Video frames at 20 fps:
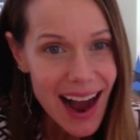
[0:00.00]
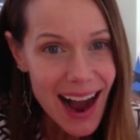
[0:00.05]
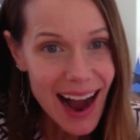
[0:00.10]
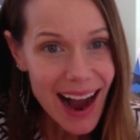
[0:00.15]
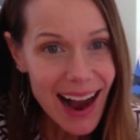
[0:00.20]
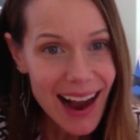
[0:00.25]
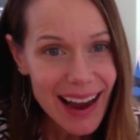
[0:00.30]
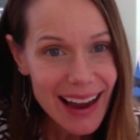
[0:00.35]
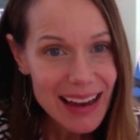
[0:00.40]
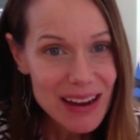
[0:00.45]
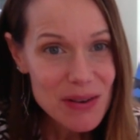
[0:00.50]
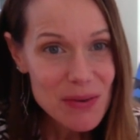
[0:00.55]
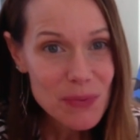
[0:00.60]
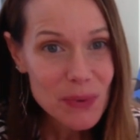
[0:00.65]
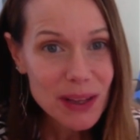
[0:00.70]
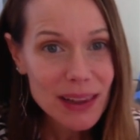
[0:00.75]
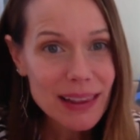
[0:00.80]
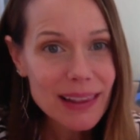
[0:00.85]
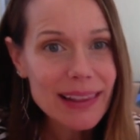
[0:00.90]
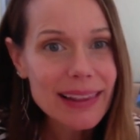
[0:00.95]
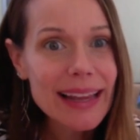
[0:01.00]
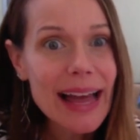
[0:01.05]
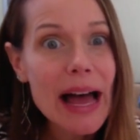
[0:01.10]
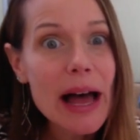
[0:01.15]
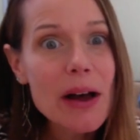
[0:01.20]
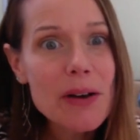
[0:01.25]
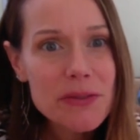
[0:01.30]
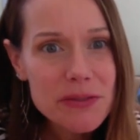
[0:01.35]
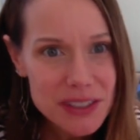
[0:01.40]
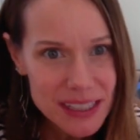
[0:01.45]
I would
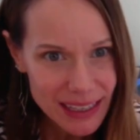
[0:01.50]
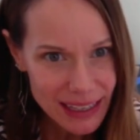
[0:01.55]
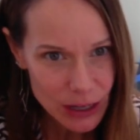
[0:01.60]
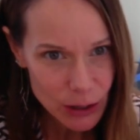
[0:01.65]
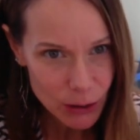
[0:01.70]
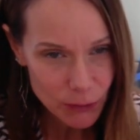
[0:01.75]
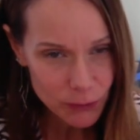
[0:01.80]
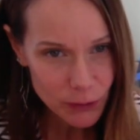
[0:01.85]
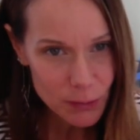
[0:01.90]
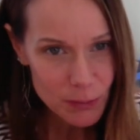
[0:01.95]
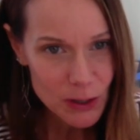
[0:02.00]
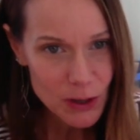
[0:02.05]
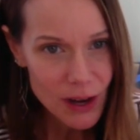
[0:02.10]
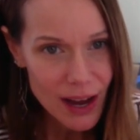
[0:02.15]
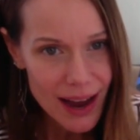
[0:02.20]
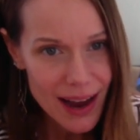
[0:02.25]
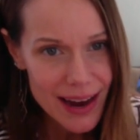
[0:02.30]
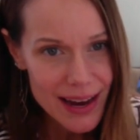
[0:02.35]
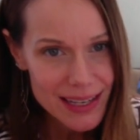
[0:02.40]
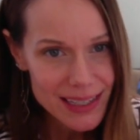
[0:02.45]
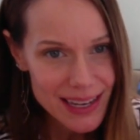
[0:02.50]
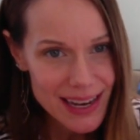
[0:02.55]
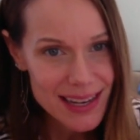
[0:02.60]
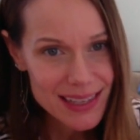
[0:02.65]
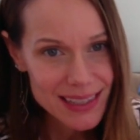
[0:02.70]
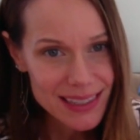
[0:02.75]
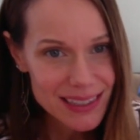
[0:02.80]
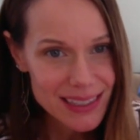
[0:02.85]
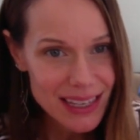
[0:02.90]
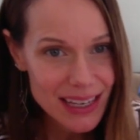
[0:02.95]
love to hear from you guys
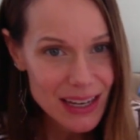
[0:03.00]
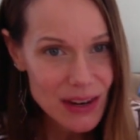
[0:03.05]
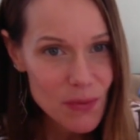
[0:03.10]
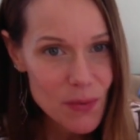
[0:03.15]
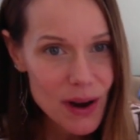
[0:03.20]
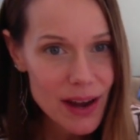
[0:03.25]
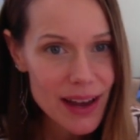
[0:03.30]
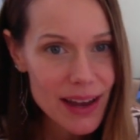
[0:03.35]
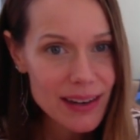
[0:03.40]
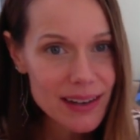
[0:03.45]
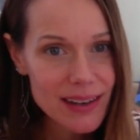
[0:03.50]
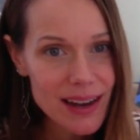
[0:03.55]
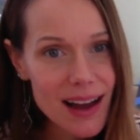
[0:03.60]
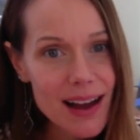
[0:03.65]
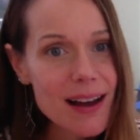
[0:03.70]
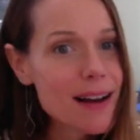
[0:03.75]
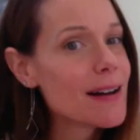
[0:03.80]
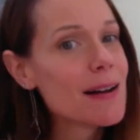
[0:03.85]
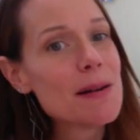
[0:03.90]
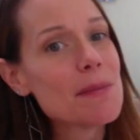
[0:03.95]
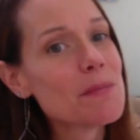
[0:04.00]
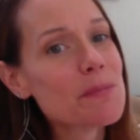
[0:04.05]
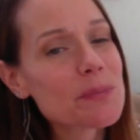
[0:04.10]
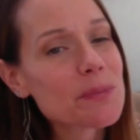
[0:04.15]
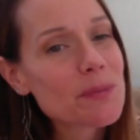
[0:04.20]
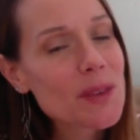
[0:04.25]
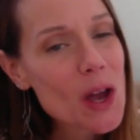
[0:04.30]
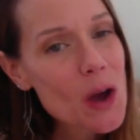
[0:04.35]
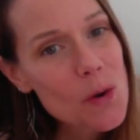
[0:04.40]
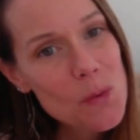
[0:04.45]
and see what um,